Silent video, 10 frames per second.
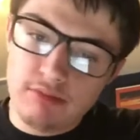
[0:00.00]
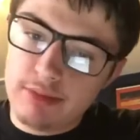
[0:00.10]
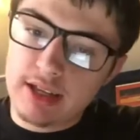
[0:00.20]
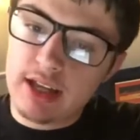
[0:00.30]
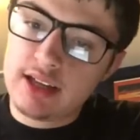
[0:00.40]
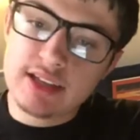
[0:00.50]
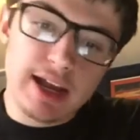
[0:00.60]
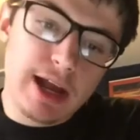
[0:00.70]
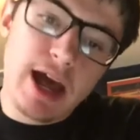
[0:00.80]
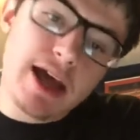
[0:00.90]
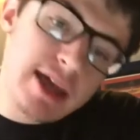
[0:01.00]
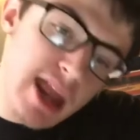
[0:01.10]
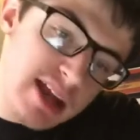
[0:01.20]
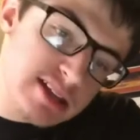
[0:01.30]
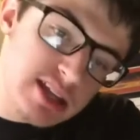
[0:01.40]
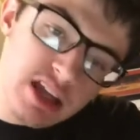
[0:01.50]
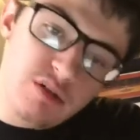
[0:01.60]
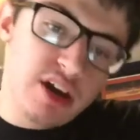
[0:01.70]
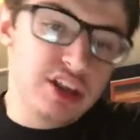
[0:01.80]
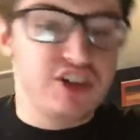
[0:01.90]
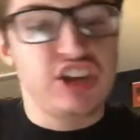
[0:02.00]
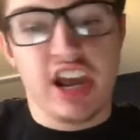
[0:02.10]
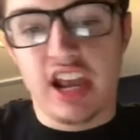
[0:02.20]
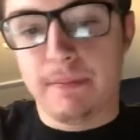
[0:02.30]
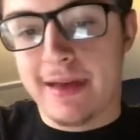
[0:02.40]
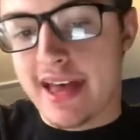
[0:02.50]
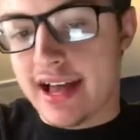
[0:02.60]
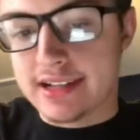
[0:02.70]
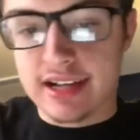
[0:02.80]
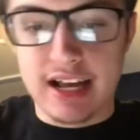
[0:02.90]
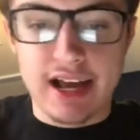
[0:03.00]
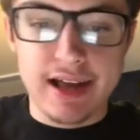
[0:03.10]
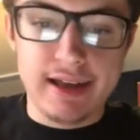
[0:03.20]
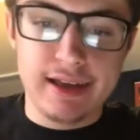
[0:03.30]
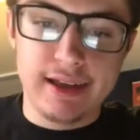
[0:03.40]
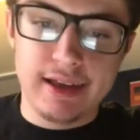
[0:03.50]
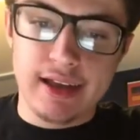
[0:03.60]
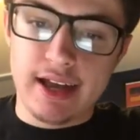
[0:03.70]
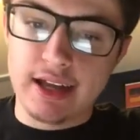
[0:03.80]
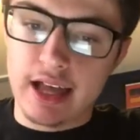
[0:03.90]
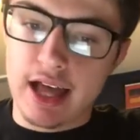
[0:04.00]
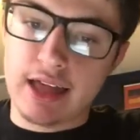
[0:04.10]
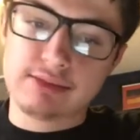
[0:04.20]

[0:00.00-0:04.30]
because I got NXT winning the Shayna match. I got I got